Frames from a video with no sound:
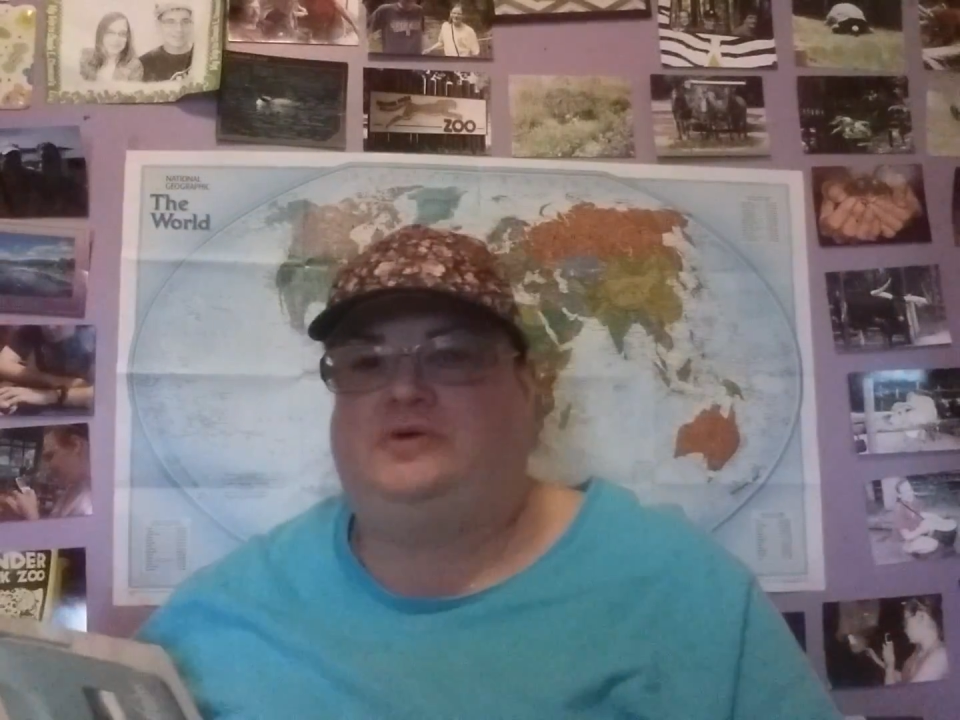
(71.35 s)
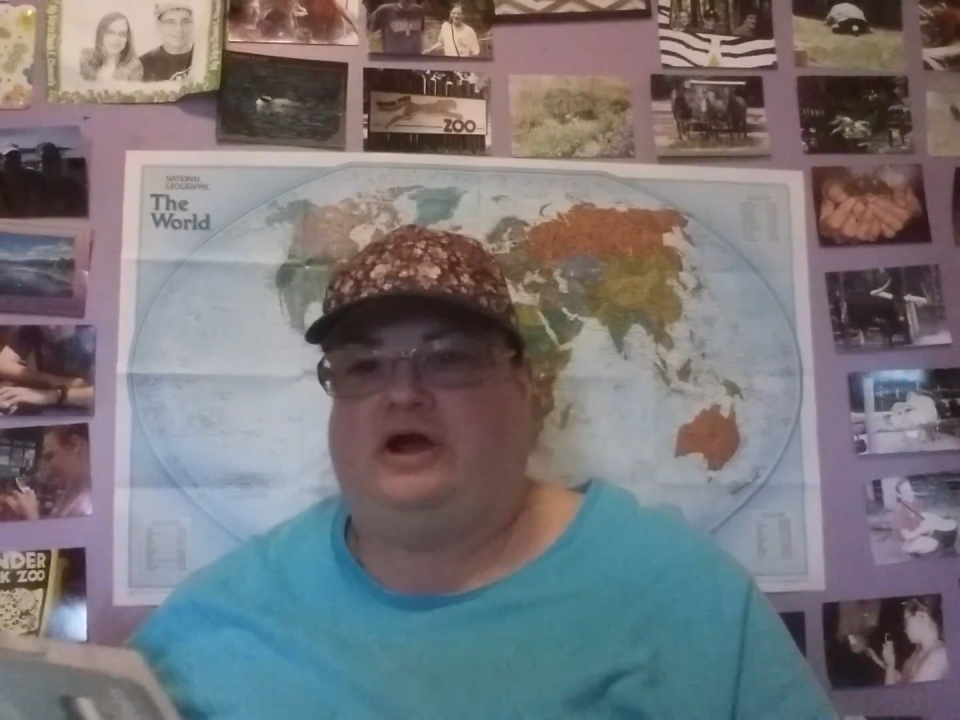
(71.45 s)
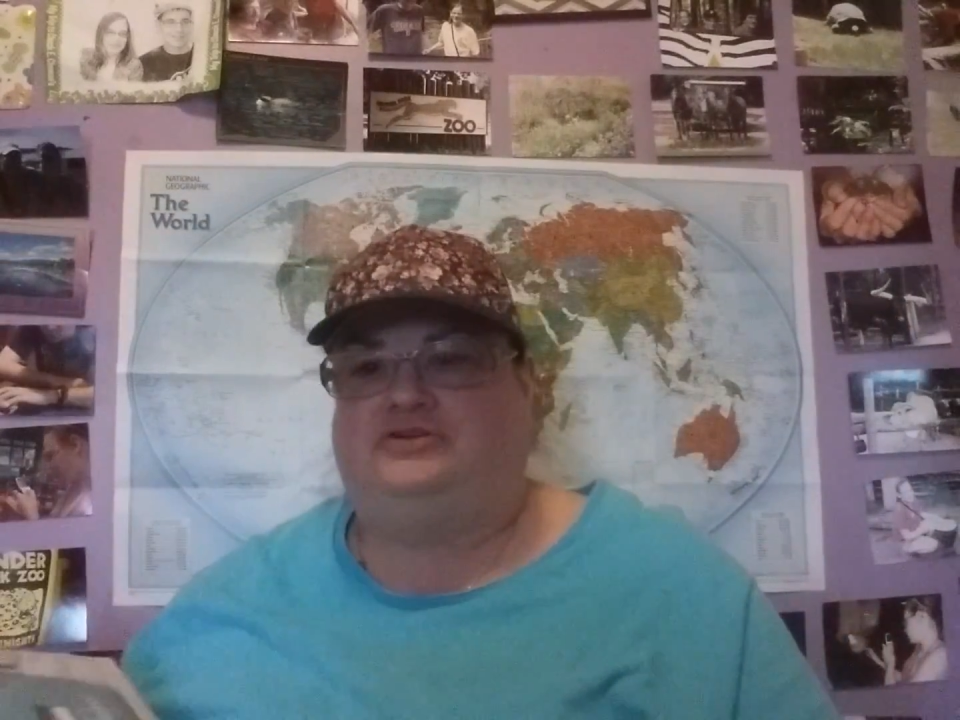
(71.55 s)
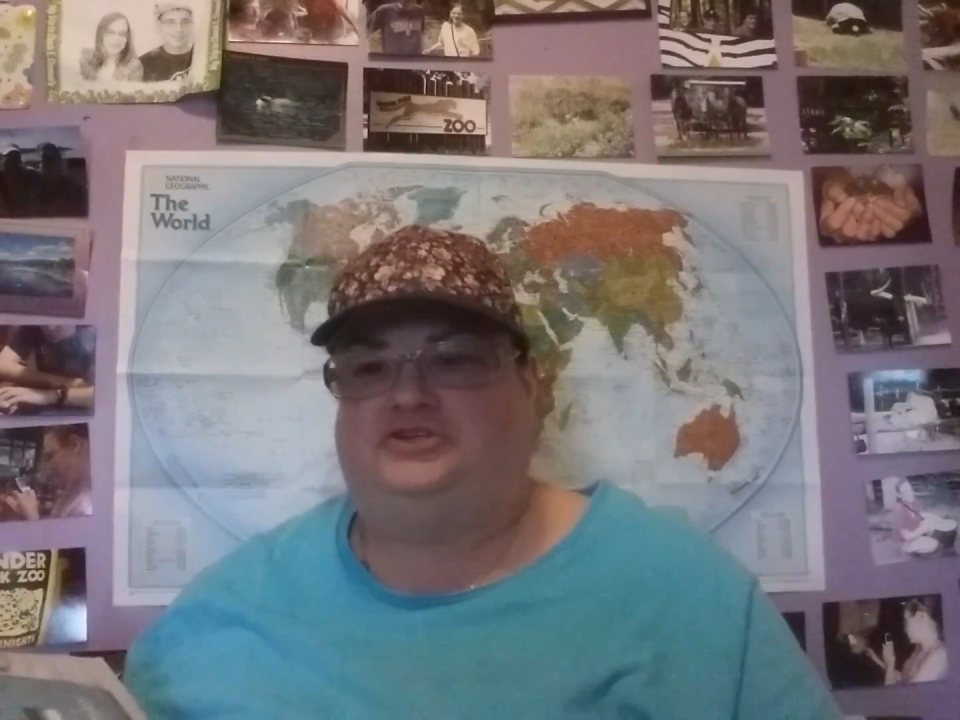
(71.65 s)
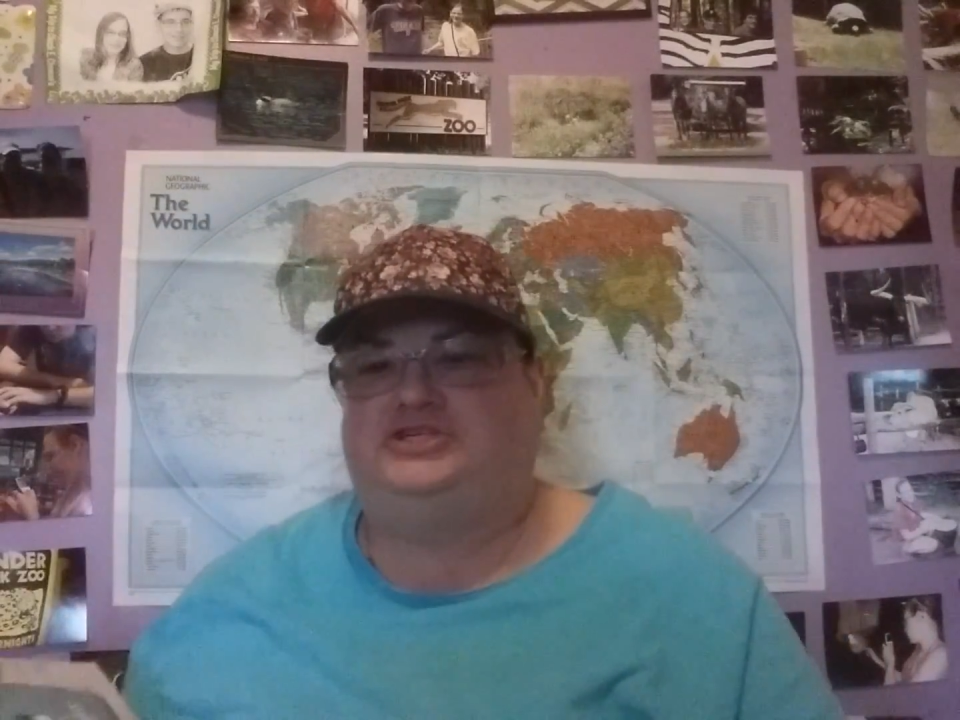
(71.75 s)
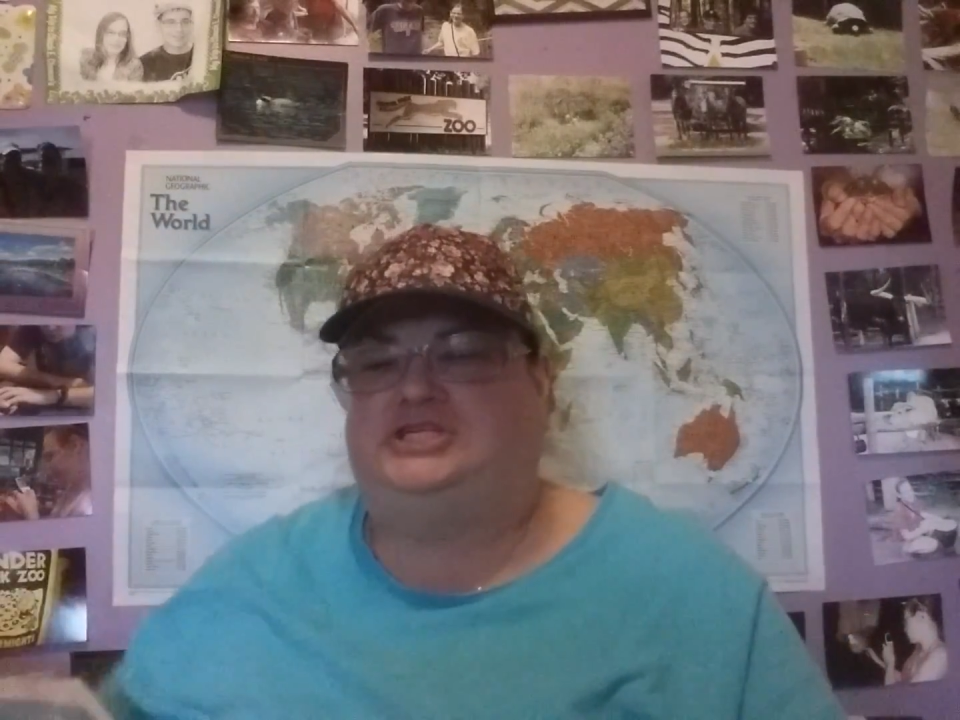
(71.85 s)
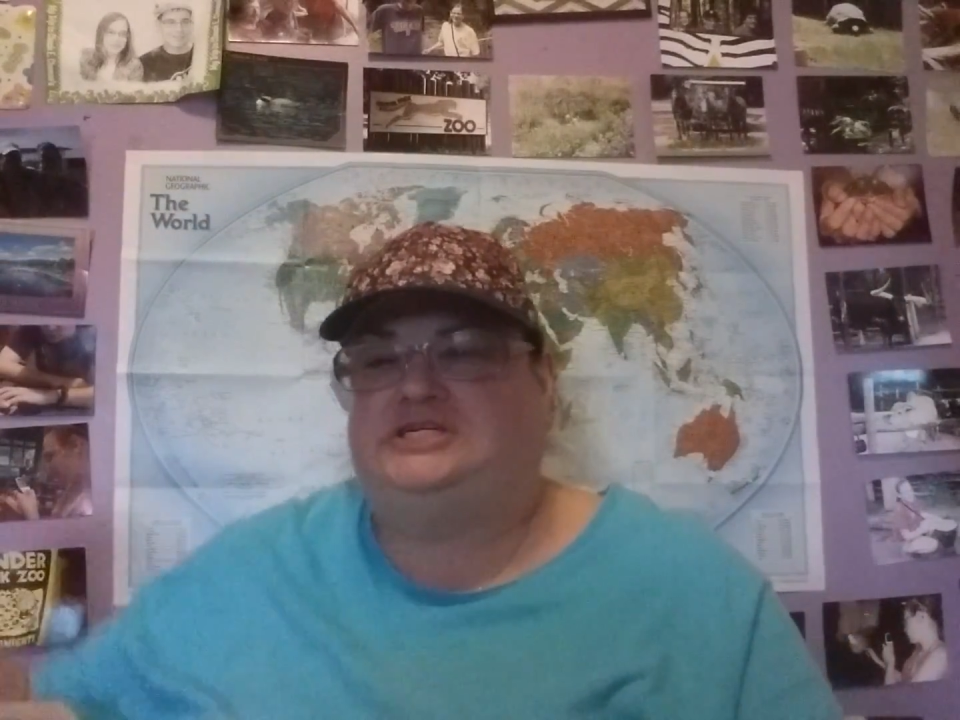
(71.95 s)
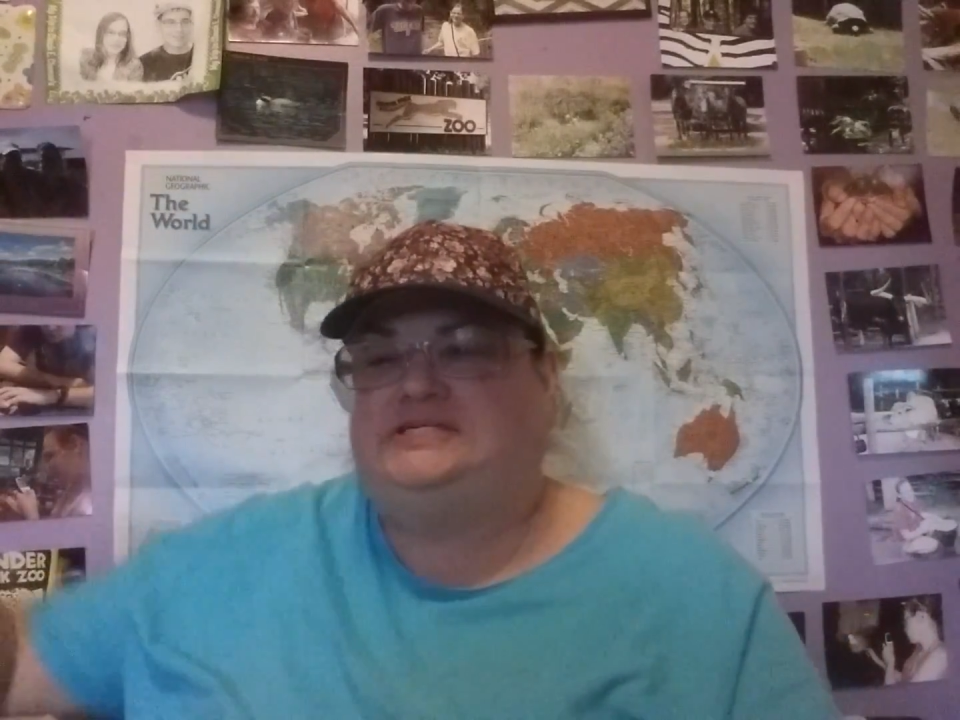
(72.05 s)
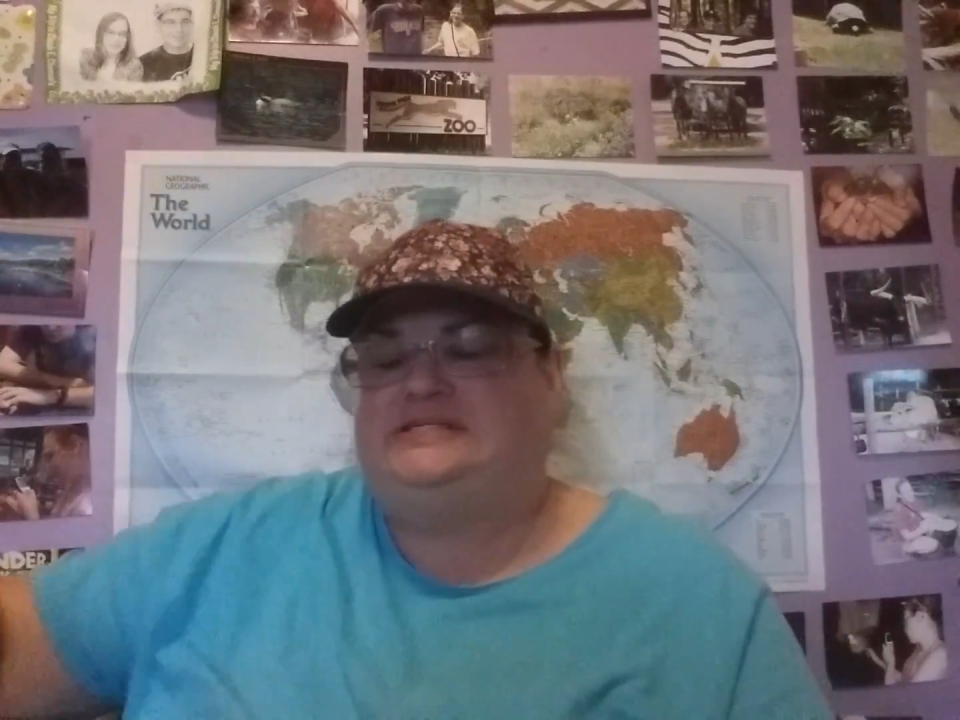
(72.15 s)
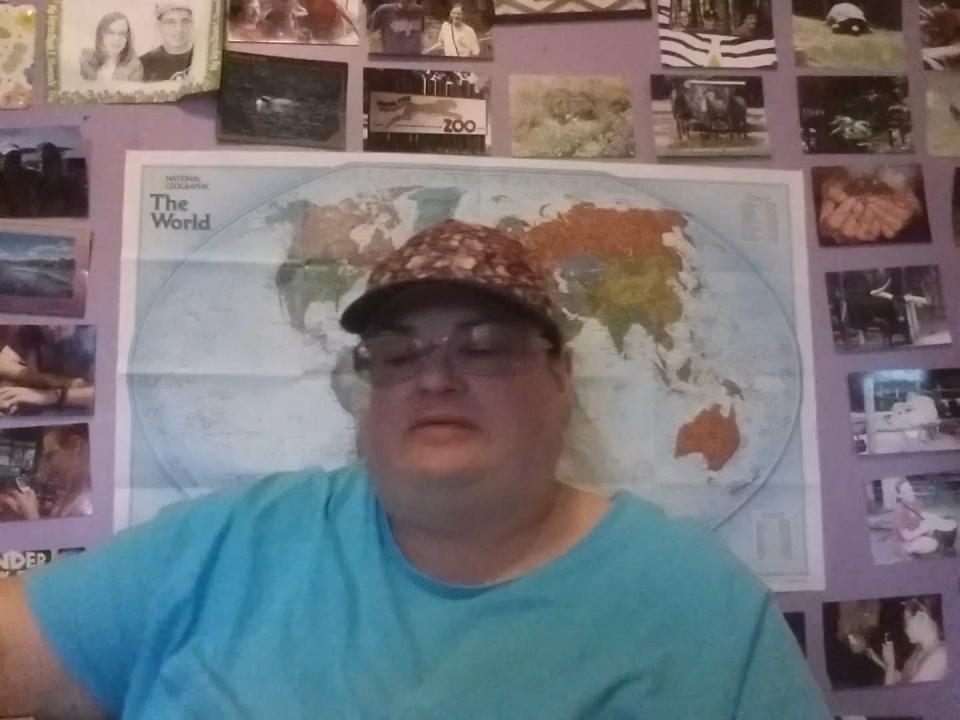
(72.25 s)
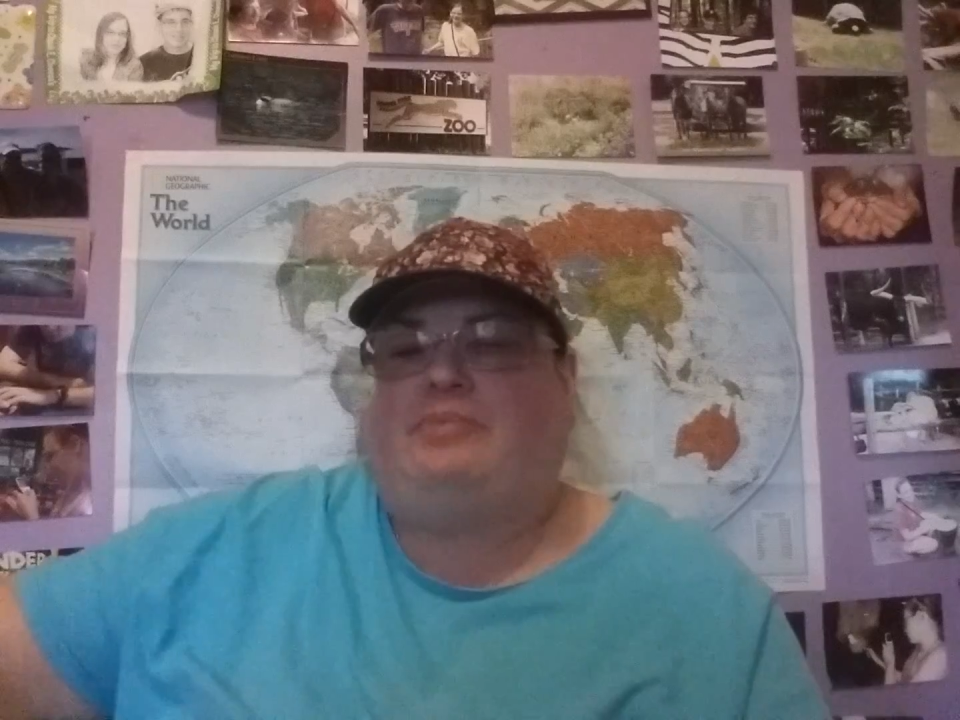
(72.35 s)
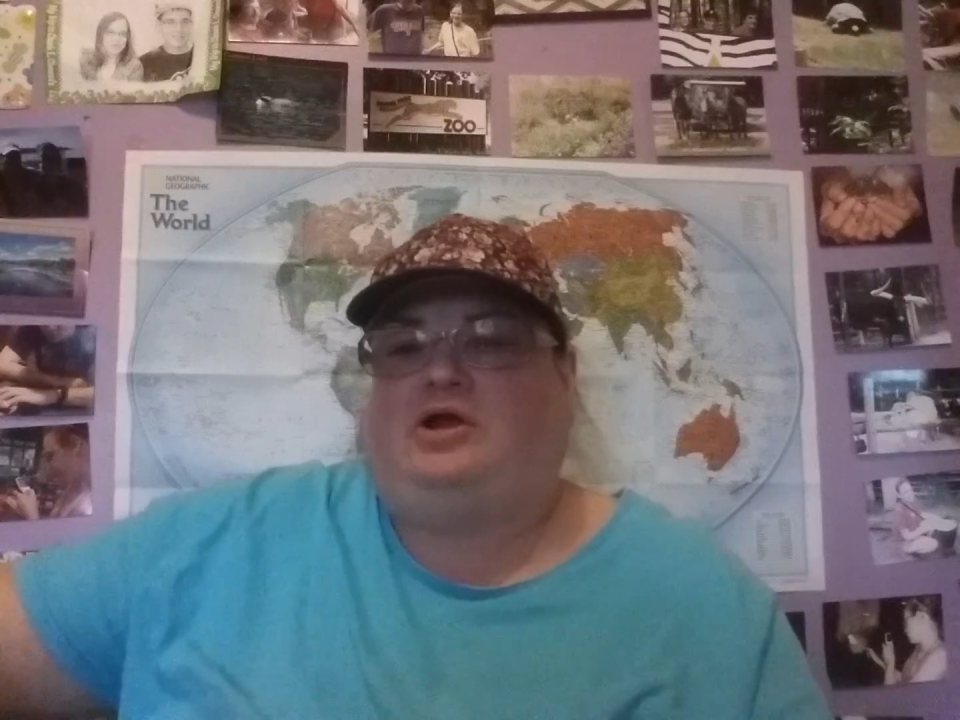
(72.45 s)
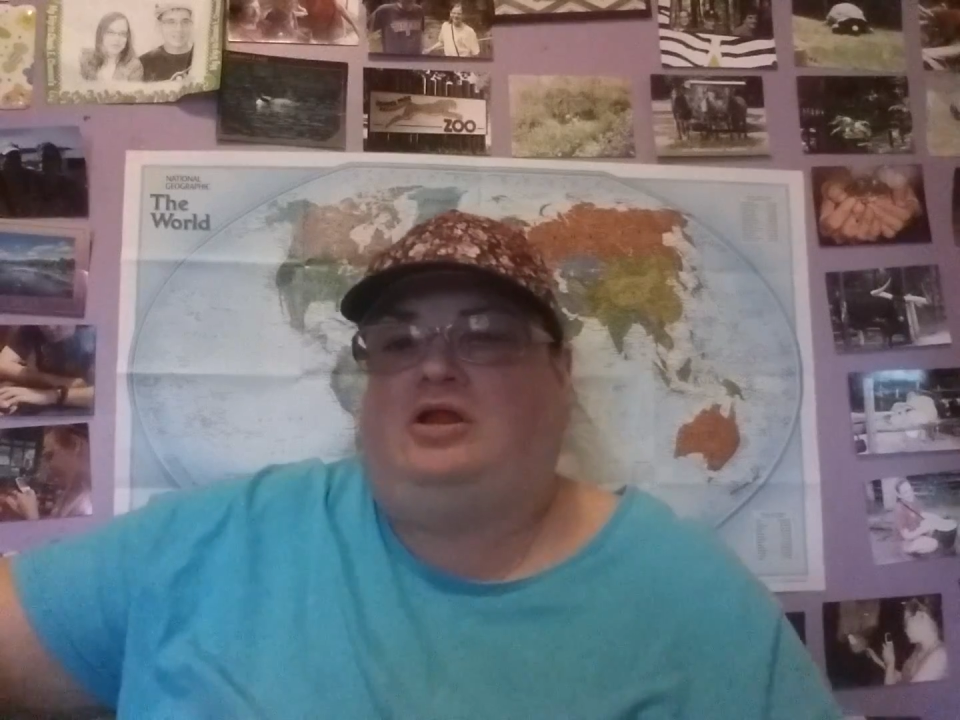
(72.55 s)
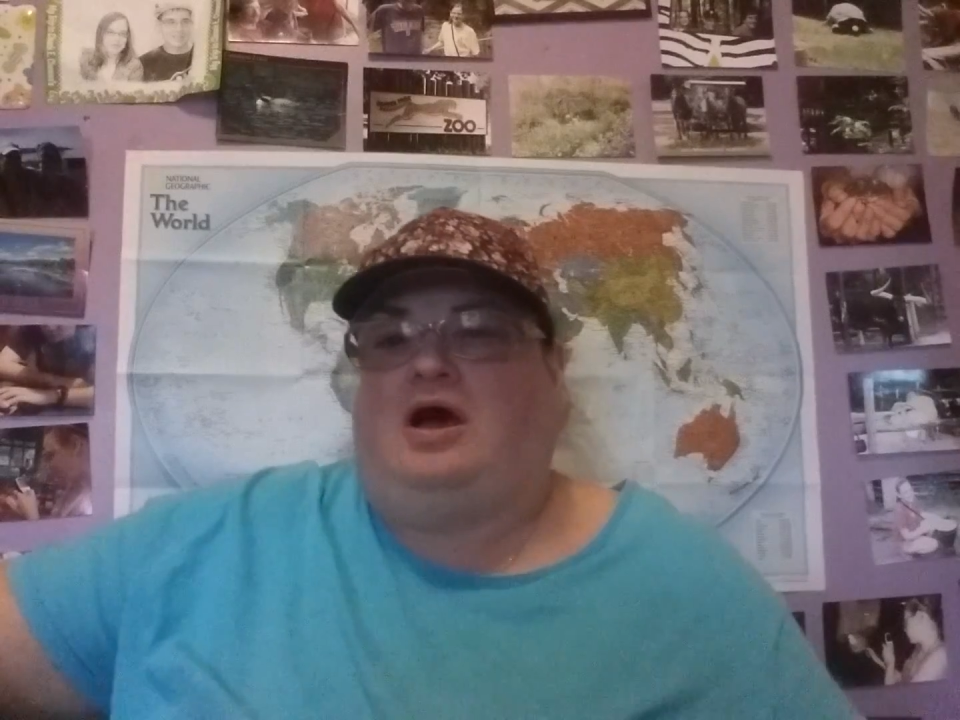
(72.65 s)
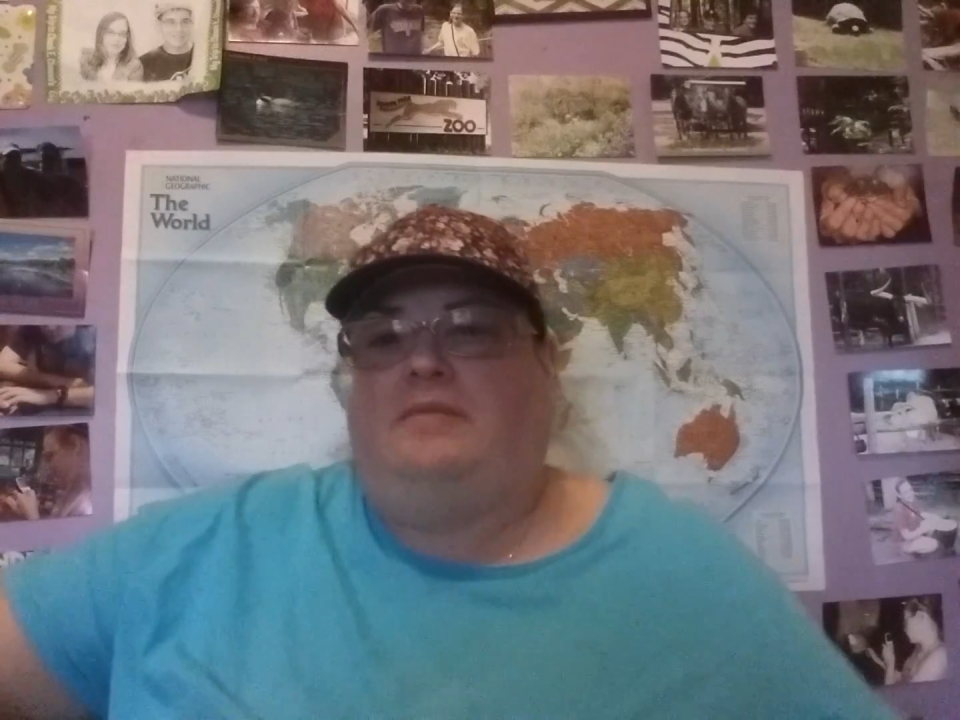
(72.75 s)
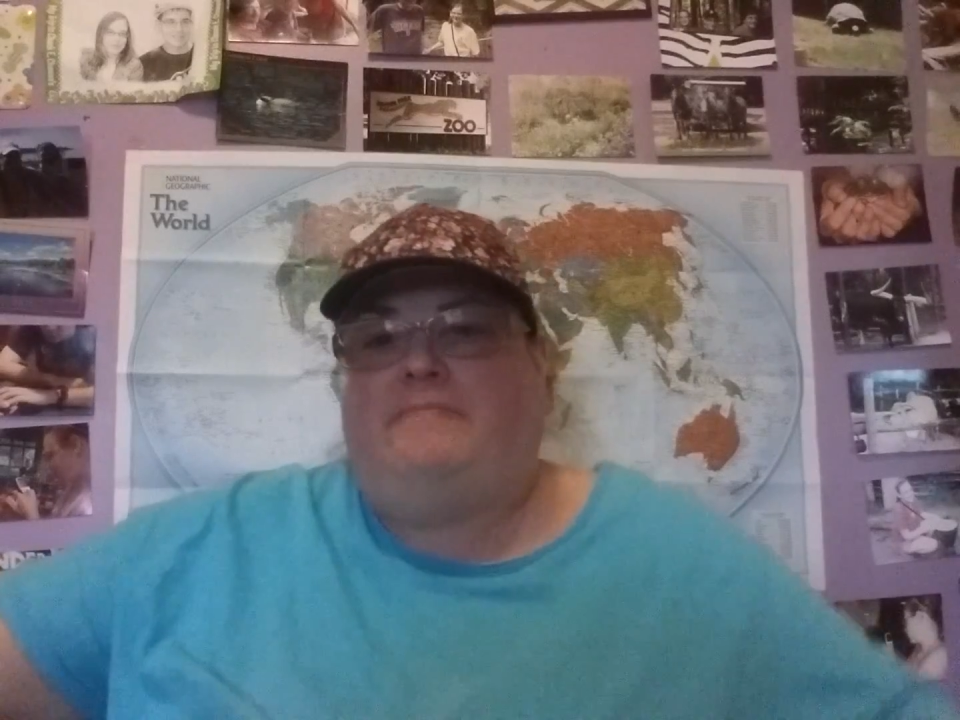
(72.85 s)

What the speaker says: cartridges. I borrowed